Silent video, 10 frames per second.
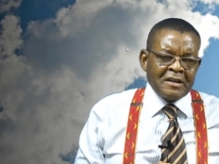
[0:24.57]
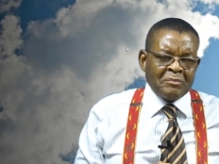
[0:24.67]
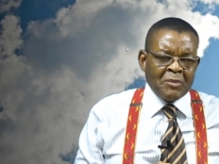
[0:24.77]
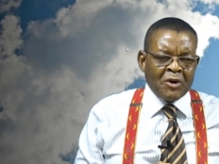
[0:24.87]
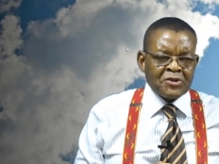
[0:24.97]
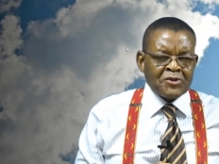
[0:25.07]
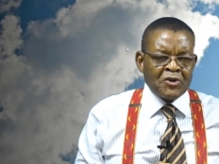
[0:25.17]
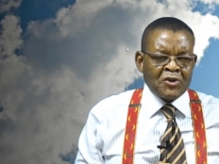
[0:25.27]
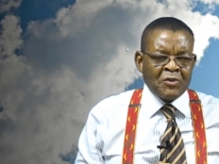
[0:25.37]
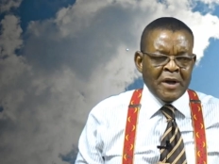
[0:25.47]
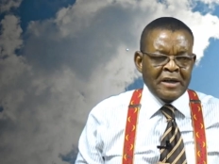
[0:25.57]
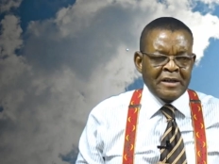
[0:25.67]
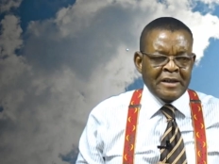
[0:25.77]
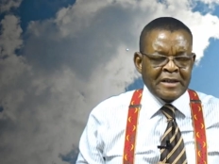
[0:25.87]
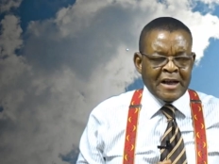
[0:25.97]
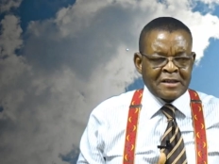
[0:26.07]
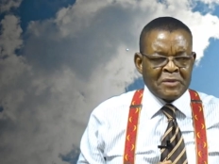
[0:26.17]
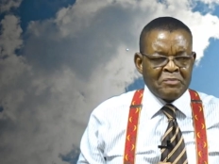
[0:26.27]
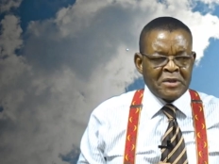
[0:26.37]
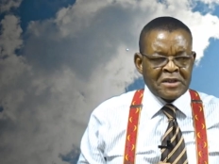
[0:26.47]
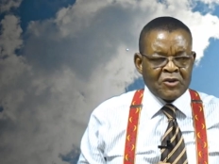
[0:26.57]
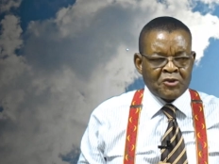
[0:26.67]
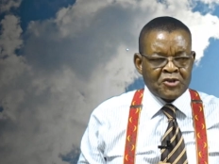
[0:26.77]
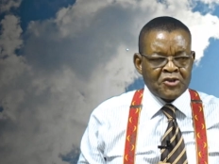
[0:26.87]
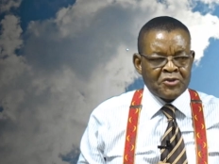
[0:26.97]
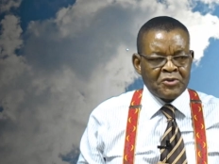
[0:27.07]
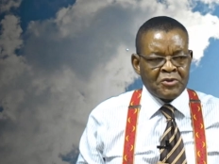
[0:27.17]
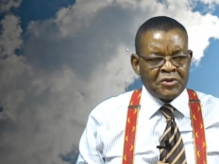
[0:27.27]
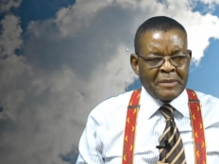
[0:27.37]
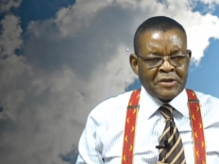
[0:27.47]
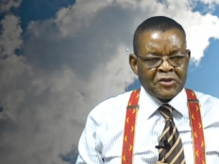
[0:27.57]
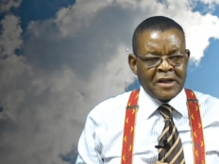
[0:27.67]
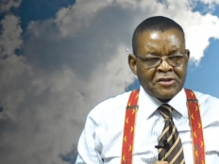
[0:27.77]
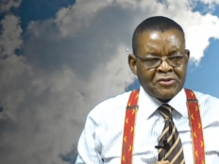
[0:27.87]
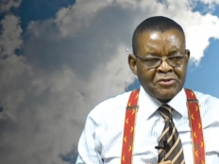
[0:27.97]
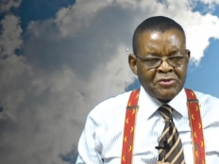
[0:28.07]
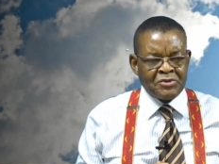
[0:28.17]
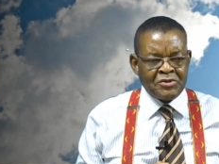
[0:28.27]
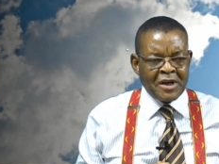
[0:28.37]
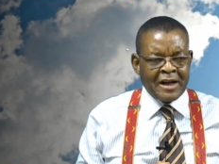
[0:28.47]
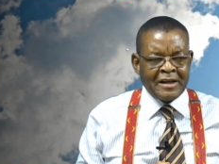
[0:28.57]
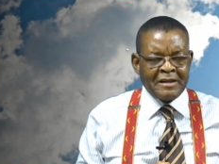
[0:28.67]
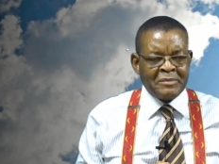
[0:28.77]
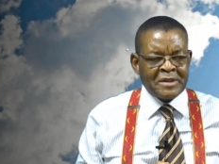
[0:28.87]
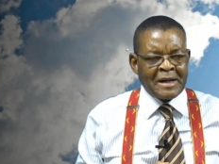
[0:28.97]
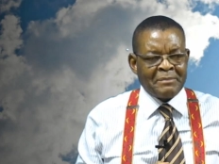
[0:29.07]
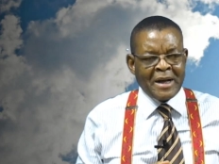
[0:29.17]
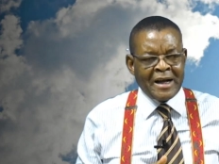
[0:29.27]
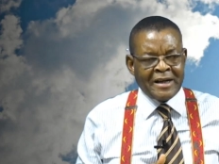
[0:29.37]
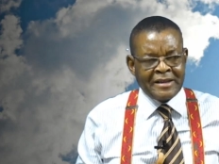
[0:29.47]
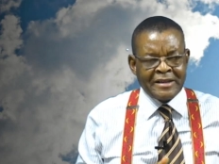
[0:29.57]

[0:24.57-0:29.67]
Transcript: More so when it has been misconstrued and misunderstood and misapplied